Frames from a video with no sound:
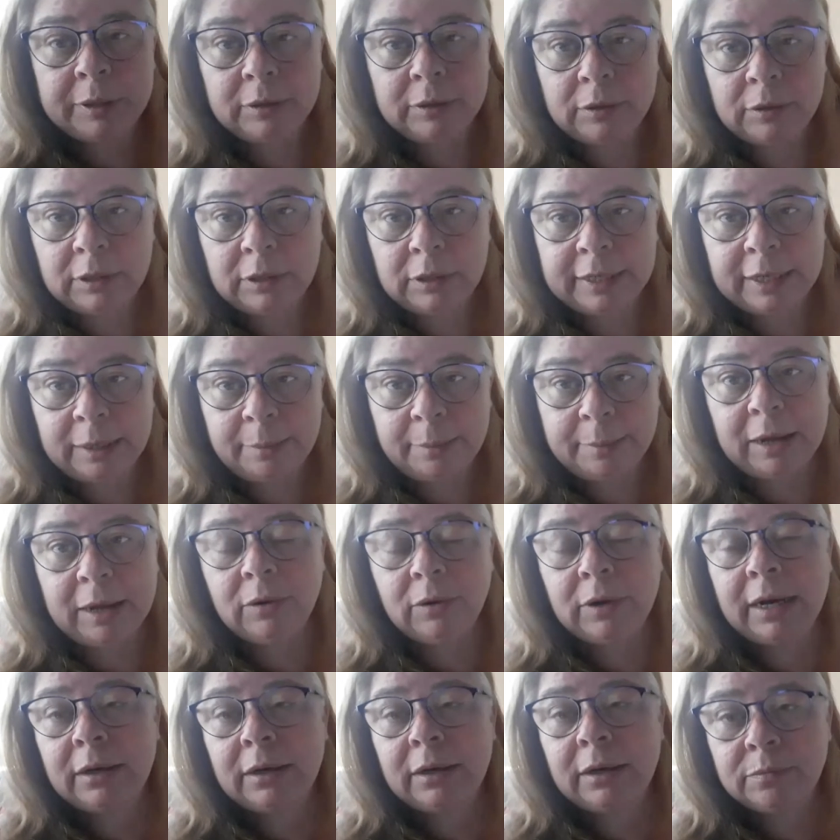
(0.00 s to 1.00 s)
clean him out
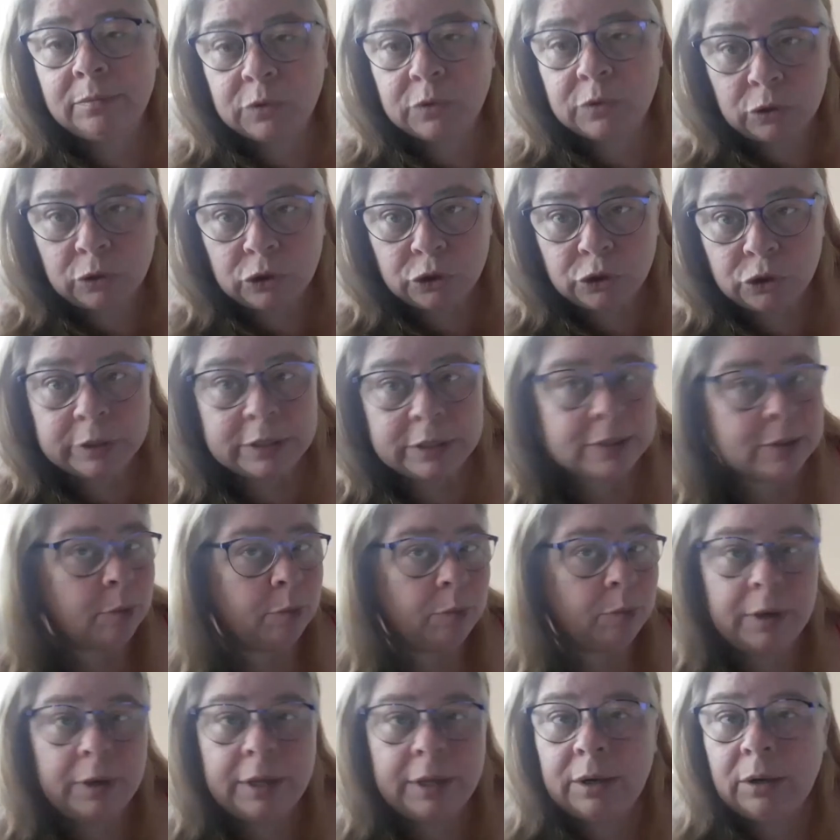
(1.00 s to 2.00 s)
kind of surgeries. And
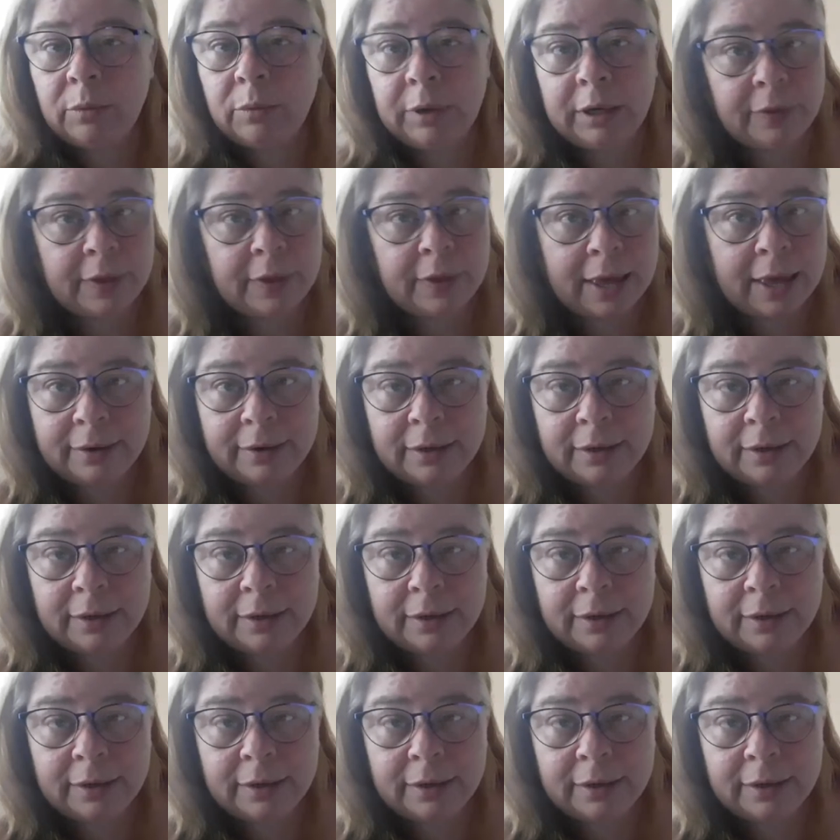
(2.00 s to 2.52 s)
we don't need that.